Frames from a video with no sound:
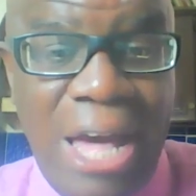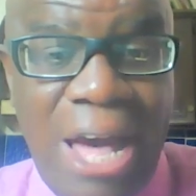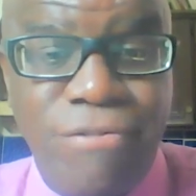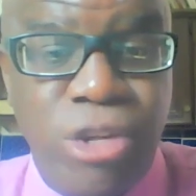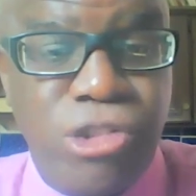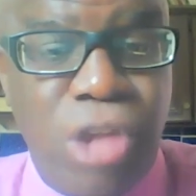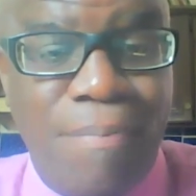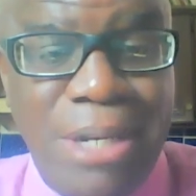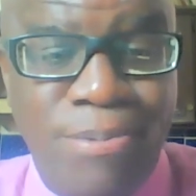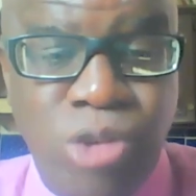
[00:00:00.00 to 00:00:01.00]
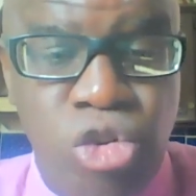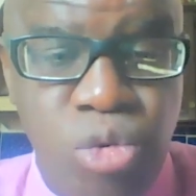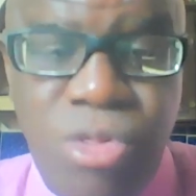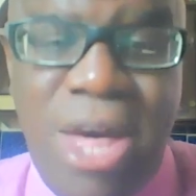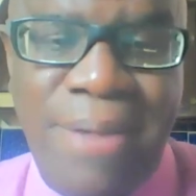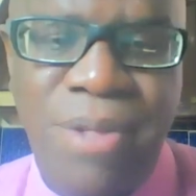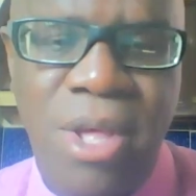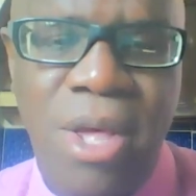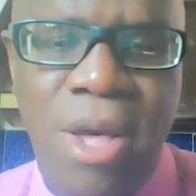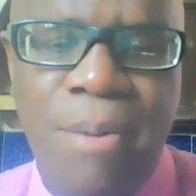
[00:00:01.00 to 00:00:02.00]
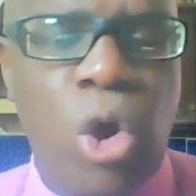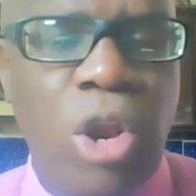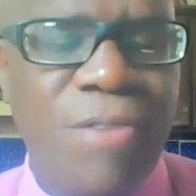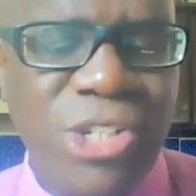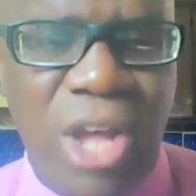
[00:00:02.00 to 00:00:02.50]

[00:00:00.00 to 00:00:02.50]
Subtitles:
They have just not been able to do that. But all of a